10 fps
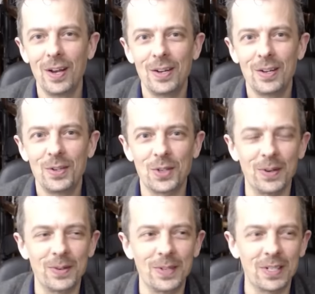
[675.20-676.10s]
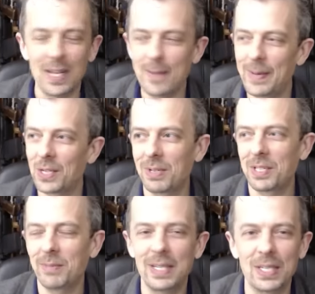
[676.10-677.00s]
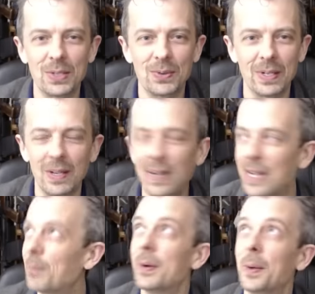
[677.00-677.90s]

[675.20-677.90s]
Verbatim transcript: So you can stay back twenty meters all you like, but